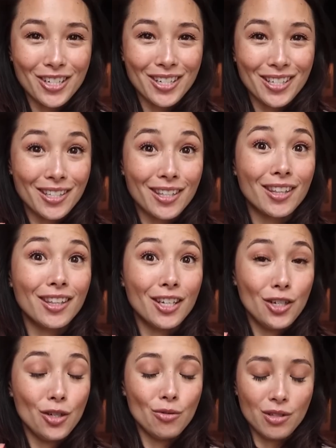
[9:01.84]
which is
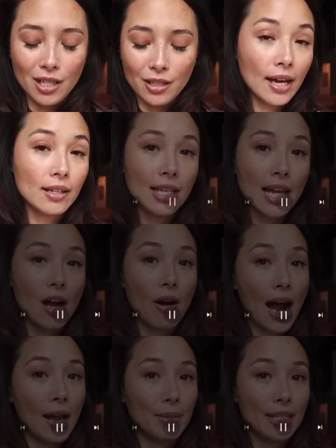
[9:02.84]
the juicy. That is how
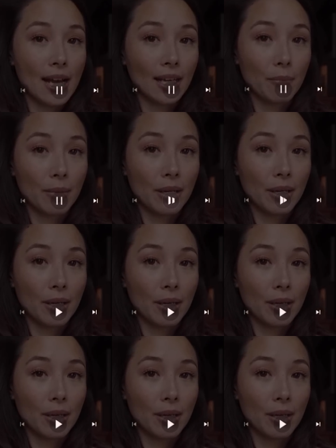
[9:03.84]
I'm attacking my debt.